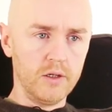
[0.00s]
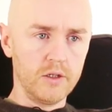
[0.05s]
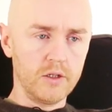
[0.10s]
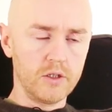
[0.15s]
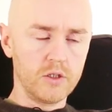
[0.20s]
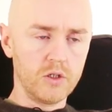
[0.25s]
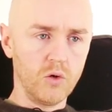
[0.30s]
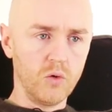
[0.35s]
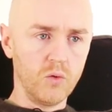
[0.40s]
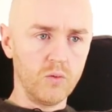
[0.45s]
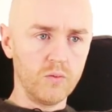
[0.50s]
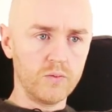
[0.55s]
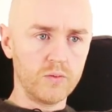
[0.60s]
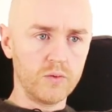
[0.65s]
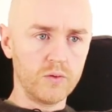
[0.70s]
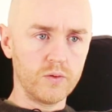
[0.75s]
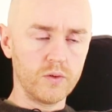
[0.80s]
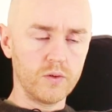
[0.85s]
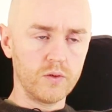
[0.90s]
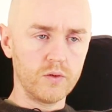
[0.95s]
So
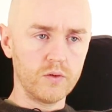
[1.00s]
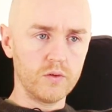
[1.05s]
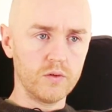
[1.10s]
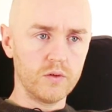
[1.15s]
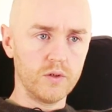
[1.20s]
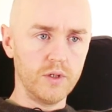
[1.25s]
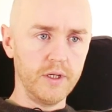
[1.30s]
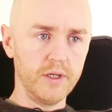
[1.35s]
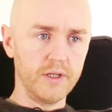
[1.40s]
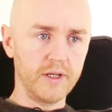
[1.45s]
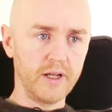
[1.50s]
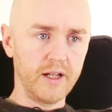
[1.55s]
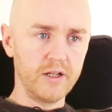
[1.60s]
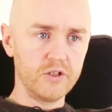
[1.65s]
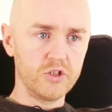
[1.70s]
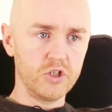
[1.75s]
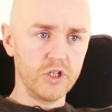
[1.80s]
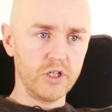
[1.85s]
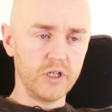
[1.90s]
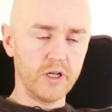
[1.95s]
the
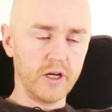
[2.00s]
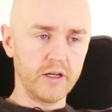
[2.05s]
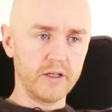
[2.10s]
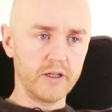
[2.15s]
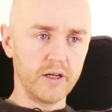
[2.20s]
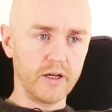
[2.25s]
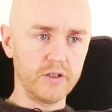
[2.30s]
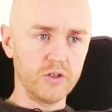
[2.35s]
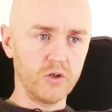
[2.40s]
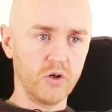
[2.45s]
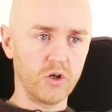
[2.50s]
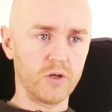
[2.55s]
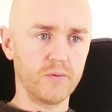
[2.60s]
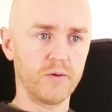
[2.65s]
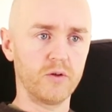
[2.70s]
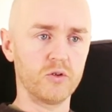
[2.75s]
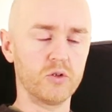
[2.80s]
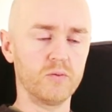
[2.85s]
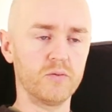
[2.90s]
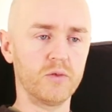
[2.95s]
analogy I talk
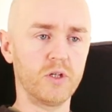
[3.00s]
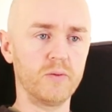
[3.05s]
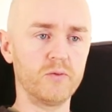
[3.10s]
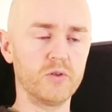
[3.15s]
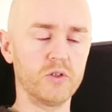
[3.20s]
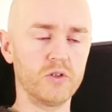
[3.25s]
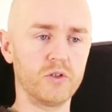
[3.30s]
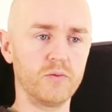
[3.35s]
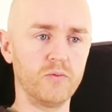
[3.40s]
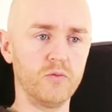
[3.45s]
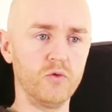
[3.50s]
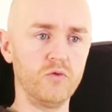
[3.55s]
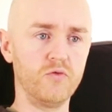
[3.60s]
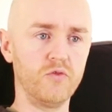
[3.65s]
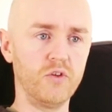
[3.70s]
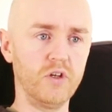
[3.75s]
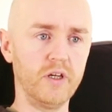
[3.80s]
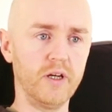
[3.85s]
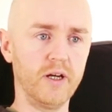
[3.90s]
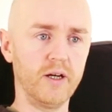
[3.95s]
about sometimes is the
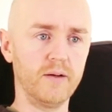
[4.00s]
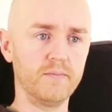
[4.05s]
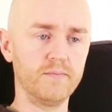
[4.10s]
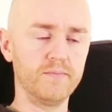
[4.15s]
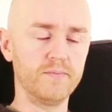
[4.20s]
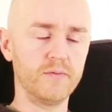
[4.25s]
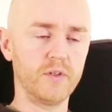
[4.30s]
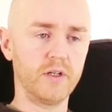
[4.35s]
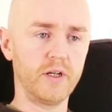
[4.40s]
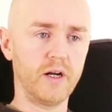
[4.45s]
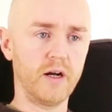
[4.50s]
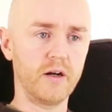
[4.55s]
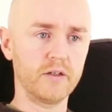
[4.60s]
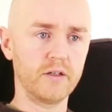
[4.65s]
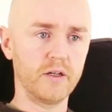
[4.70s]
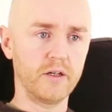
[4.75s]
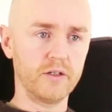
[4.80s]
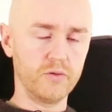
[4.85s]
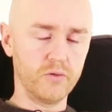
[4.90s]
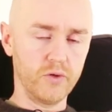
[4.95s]
movie The Dark
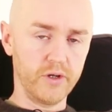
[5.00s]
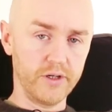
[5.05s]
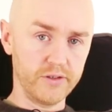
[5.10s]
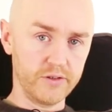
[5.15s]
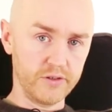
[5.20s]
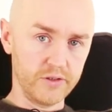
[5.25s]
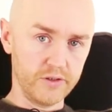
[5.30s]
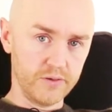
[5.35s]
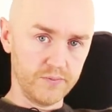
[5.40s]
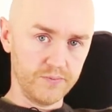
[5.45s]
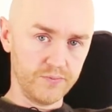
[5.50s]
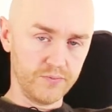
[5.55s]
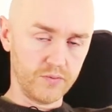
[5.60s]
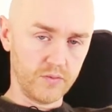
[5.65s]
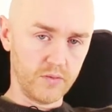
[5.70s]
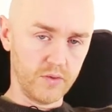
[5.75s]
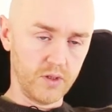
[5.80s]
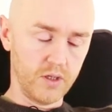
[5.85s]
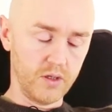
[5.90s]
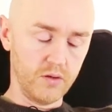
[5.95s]
Knight Rises.
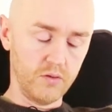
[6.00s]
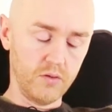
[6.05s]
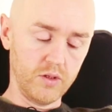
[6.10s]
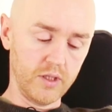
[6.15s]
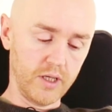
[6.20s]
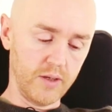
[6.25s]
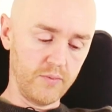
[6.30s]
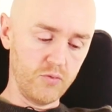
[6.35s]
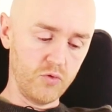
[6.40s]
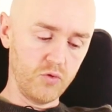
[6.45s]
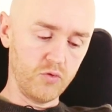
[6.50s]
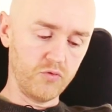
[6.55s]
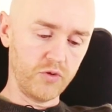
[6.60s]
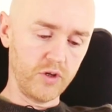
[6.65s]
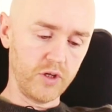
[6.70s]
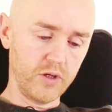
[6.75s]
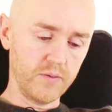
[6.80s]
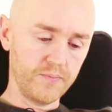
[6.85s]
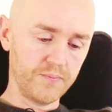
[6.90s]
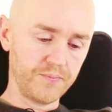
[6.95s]
Now in that
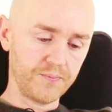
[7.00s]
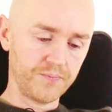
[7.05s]
movie,